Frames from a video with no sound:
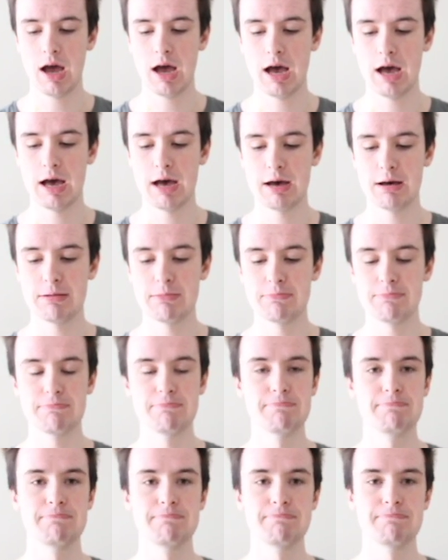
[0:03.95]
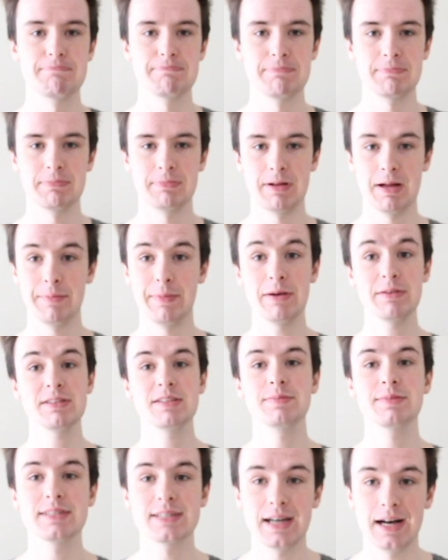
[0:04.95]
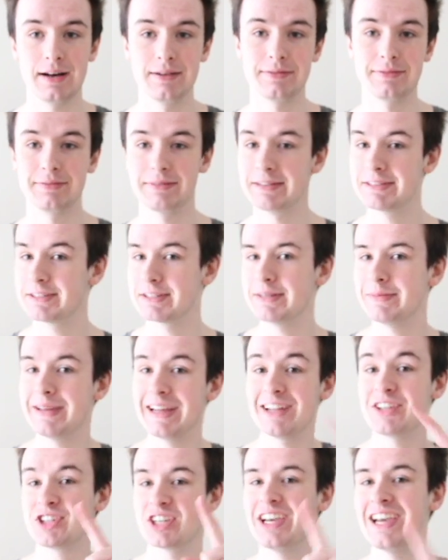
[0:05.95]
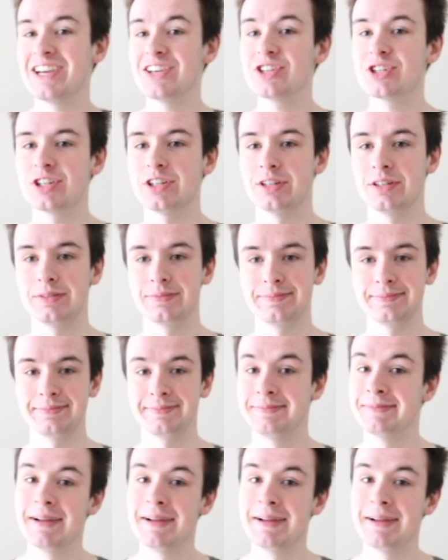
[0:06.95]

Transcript: about some stuff. It's going to be educational.